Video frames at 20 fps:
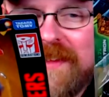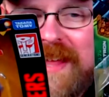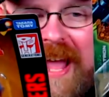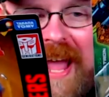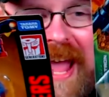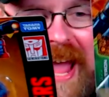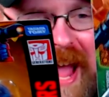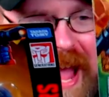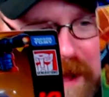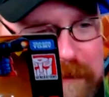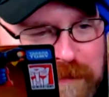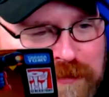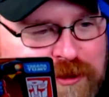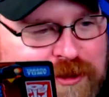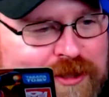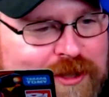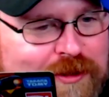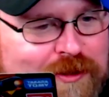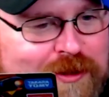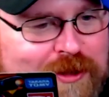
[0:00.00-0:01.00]

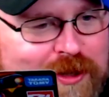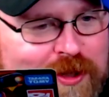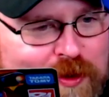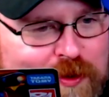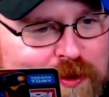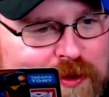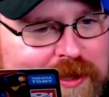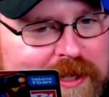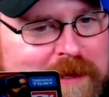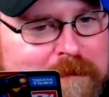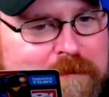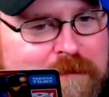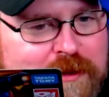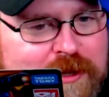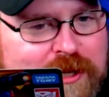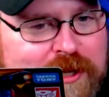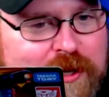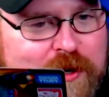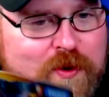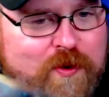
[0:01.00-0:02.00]
Absolutely
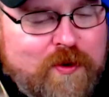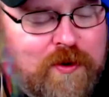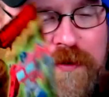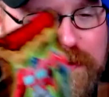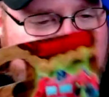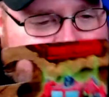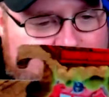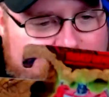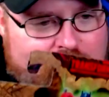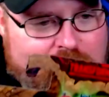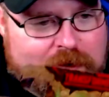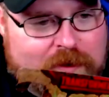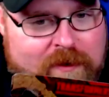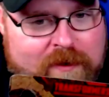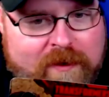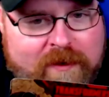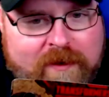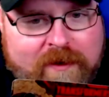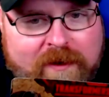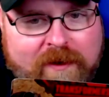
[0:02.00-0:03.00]
beautiful.
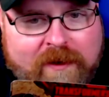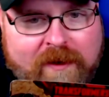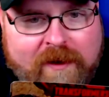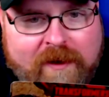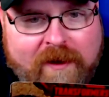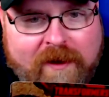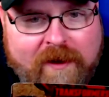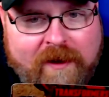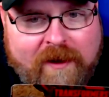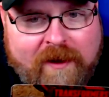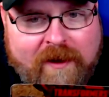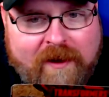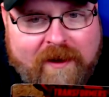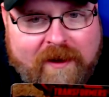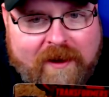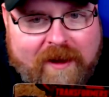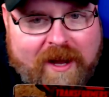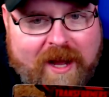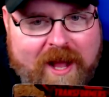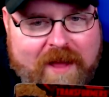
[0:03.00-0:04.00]

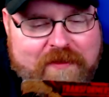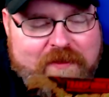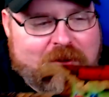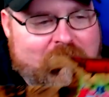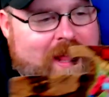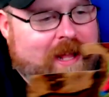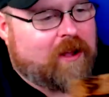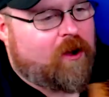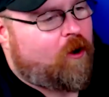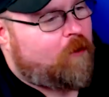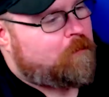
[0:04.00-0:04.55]
And they're like all